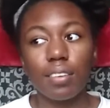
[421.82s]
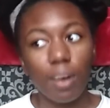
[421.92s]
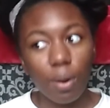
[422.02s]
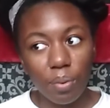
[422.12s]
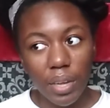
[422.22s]

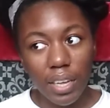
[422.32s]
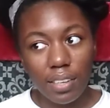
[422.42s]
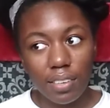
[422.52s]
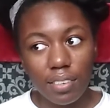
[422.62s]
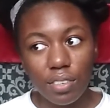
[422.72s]

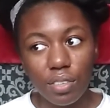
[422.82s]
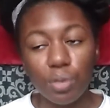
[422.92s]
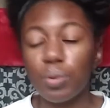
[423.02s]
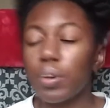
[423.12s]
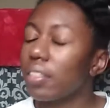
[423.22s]
going
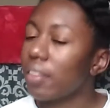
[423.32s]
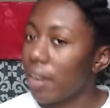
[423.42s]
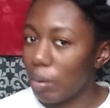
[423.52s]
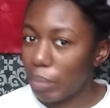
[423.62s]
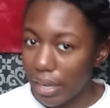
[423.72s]
to a
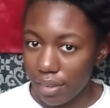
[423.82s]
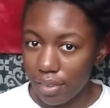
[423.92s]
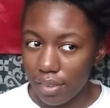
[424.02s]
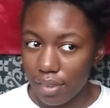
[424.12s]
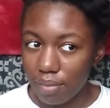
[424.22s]

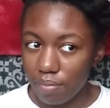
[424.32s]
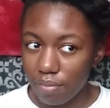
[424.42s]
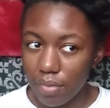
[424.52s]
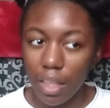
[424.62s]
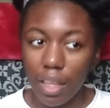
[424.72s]
therapist,
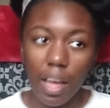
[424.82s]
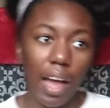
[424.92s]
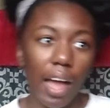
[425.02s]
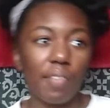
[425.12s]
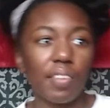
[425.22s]

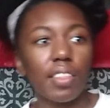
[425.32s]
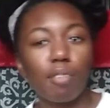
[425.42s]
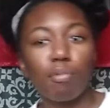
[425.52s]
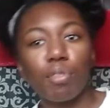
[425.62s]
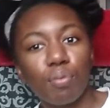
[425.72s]
having
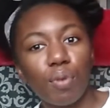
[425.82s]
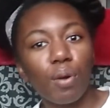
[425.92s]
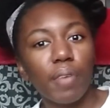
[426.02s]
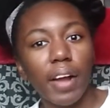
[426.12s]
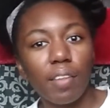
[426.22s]
them throw
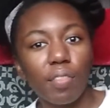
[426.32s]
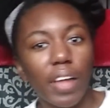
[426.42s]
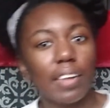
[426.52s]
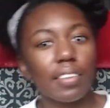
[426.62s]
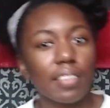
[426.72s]
around
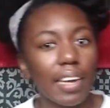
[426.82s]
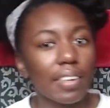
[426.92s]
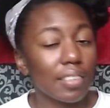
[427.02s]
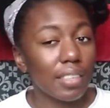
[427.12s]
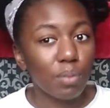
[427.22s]

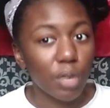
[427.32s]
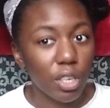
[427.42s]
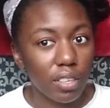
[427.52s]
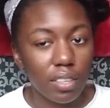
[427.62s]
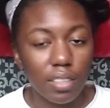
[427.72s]
that D
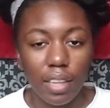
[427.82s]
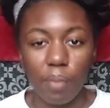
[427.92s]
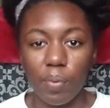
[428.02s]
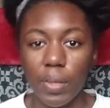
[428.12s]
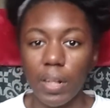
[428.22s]
word
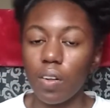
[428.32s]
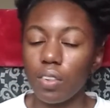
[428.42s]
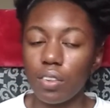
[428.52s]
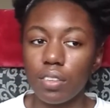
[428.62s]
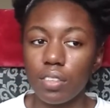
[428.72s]
that we
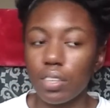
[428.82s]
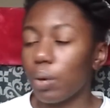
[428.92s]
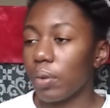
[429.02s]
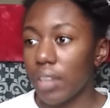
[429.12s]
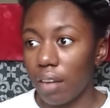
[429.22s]
all
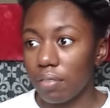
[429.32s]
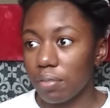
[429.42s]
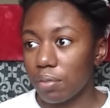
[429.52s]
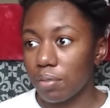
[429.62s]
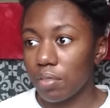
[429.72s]
know and love,
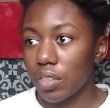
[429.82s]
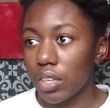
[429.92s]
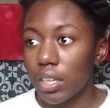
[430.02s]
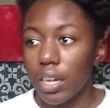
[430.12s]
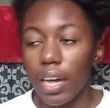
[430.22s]

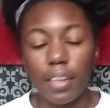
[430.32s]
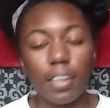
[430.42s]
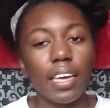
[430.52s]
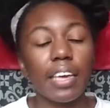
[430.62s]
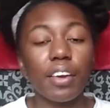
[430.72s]
and then
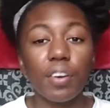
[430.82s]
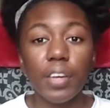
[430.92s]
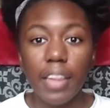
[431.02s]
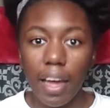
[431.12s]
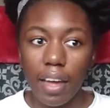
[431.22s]
like
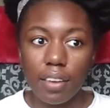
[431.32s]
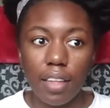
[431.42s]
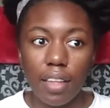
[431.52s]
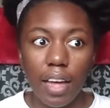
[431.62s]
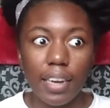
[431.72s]
hearing that
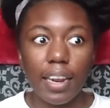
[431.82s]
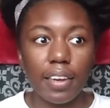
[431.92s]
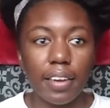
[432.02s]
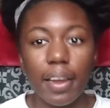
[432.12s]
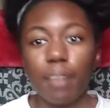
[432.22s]
and
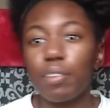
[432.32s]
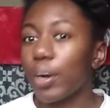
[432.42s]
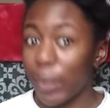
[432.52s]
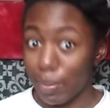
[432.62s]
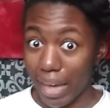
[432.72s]
never
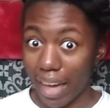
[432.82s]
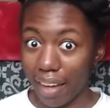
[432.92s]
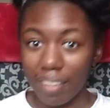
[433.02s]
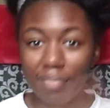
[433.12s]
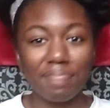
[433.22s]
going back.